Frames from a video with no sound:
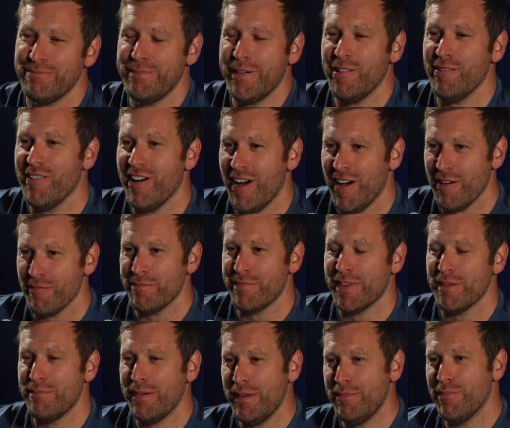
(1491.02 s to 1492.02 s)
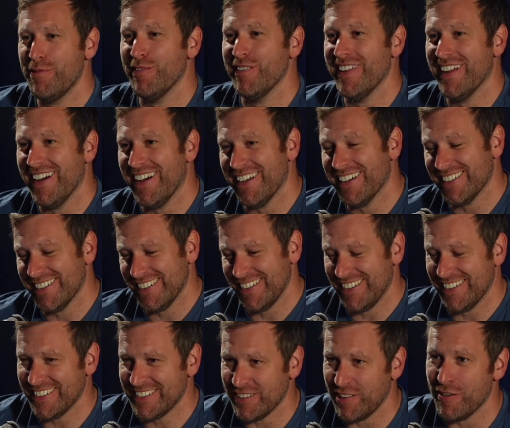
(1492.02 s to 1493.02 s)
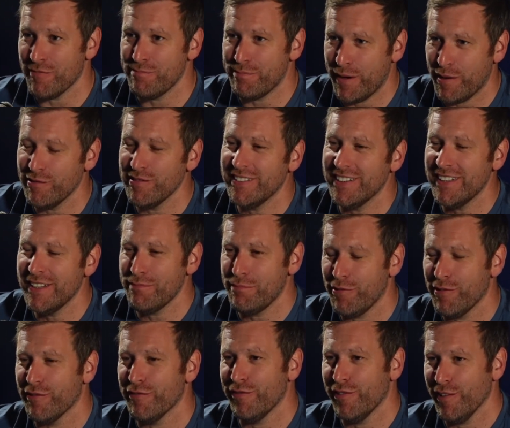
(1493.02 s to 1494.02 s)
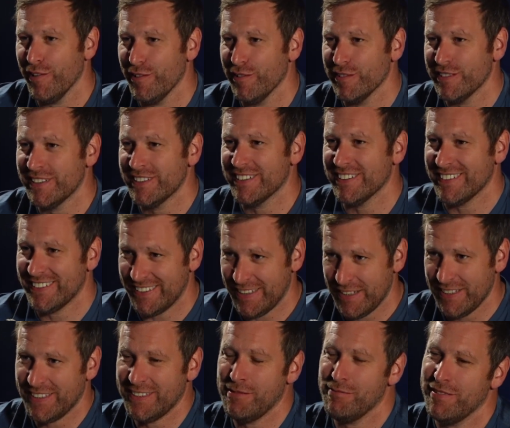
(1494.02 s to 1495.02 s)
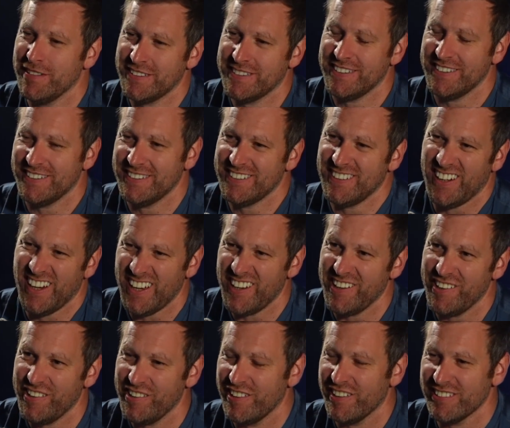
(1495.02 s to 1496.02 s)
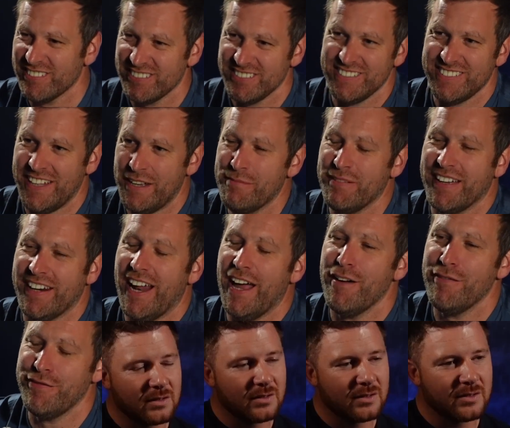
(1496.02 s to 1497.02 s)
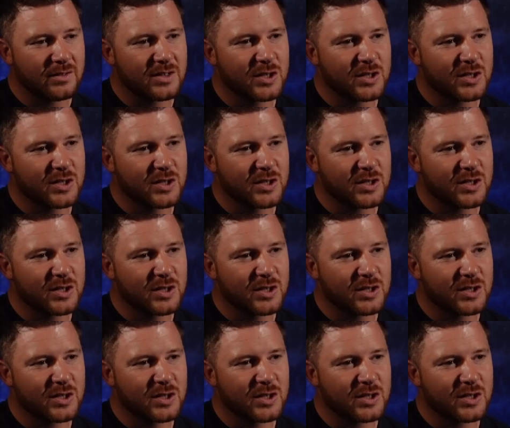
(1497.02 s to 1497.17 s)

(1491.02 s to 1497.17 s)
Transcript: I've built up the people that are sort of building the portfolios, similar to sort of our demographic.